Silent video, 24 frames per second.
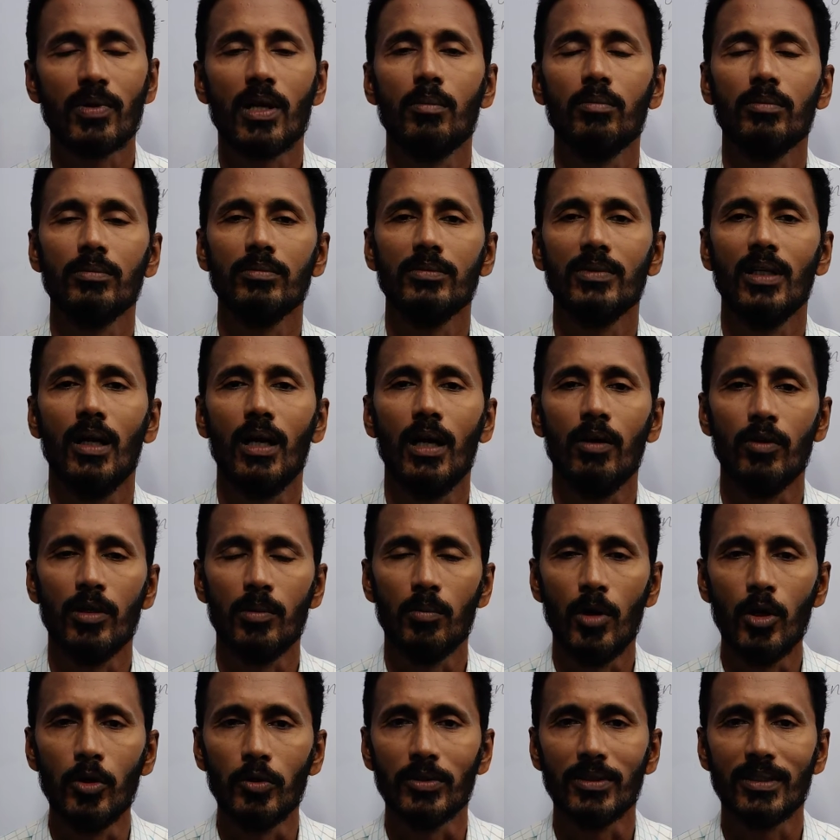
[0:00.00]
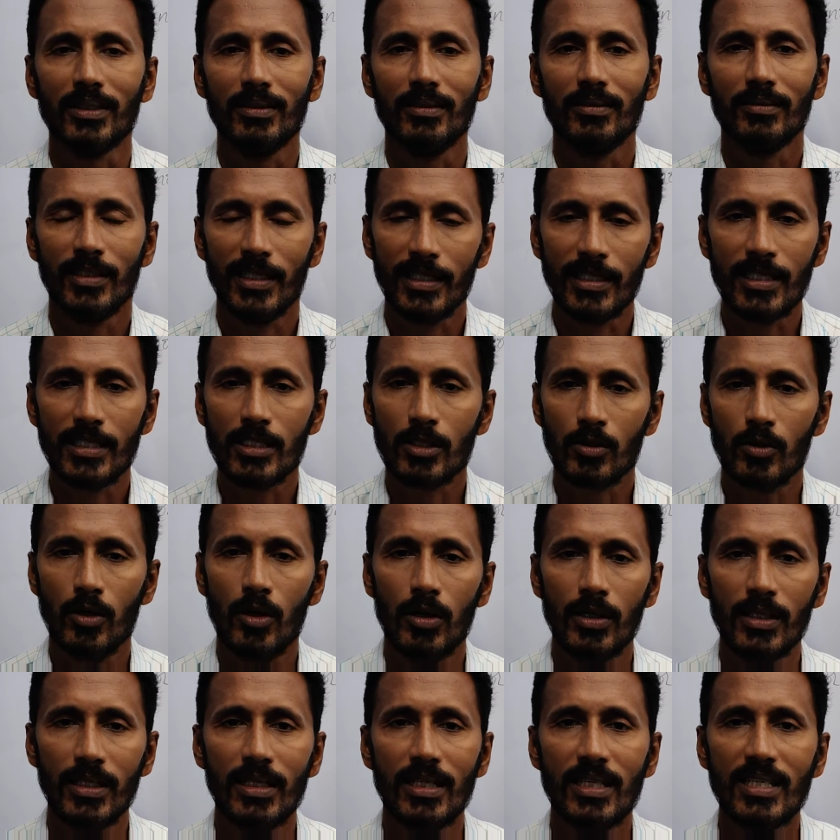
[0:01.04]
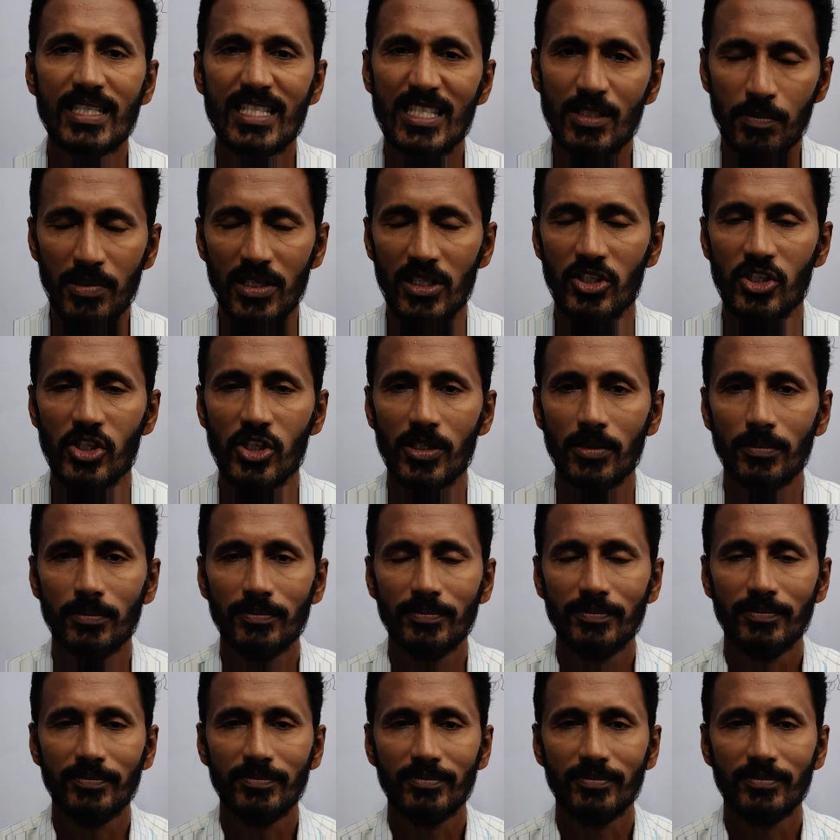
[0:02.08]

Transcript: from our mouth, that is called speech.